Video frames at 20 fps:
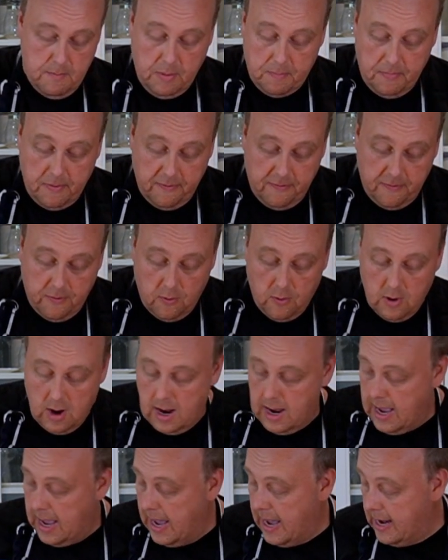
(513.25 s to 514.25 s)
But before I
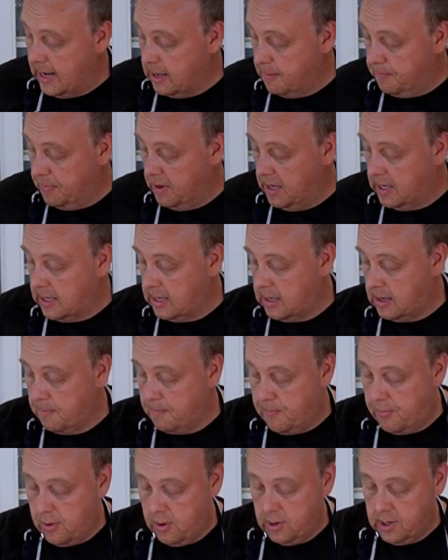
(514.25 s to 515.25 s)
add the pieces of
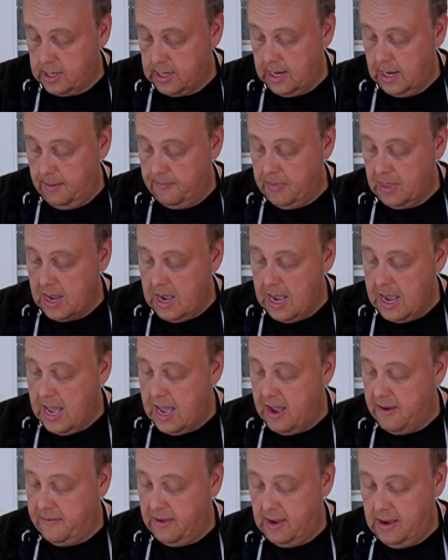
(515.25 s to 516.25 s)
parsley, I
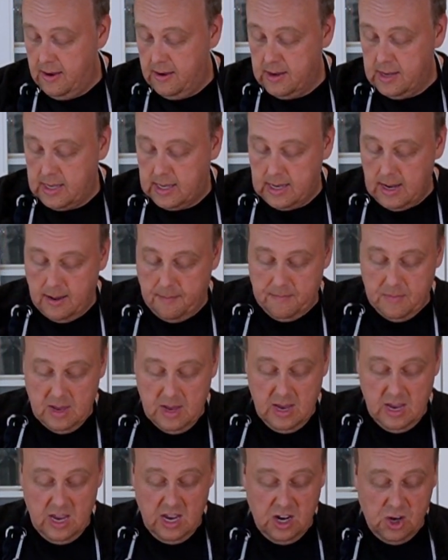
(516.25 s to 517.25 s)
have here some
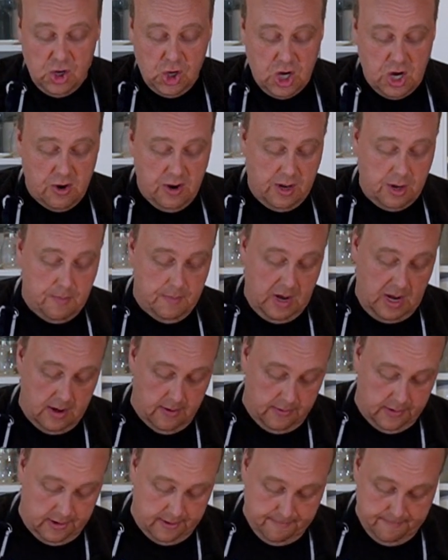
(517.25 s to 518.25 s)
cherry
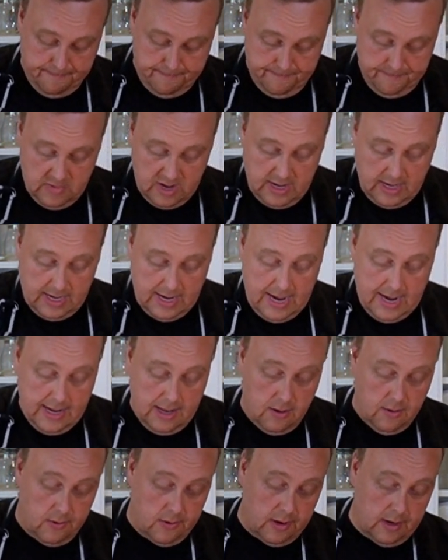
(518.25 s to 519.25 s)
tomatoes. Let's add
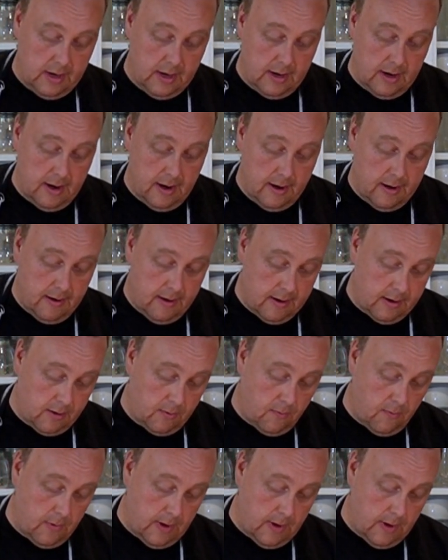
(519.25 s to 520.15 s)
those in there as